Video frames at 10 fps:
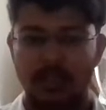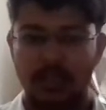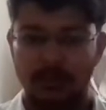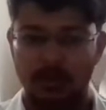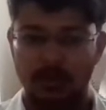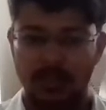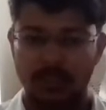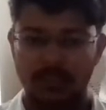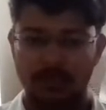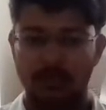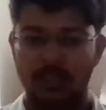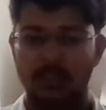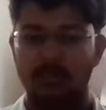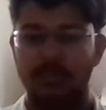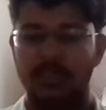It provides the
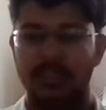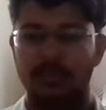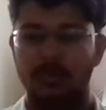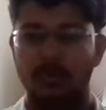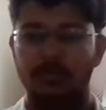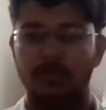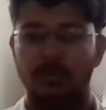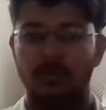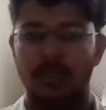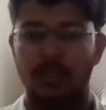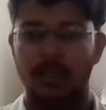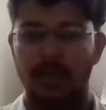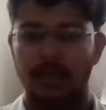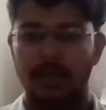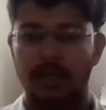coating of barium on mucosal
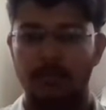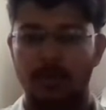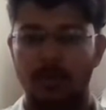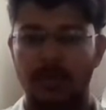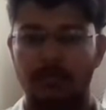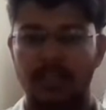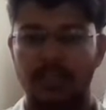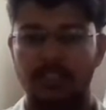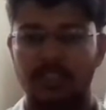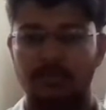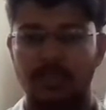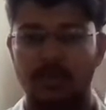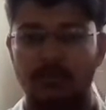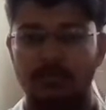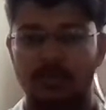layer and provide better assessment
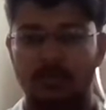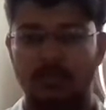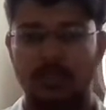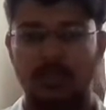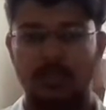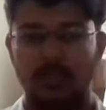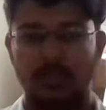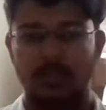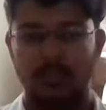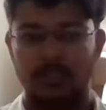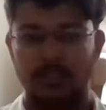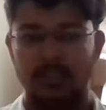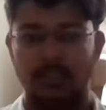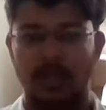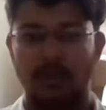of mucosal
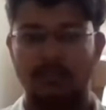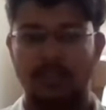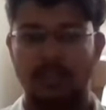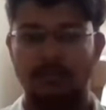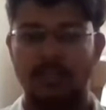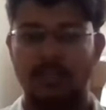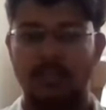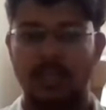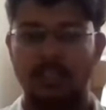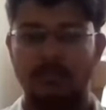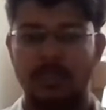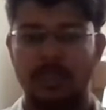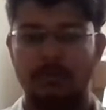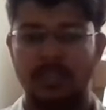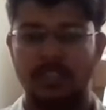disease. After giving contrast
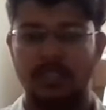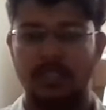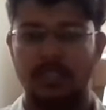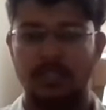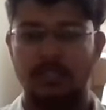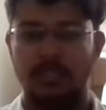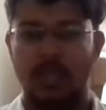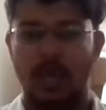media, patient is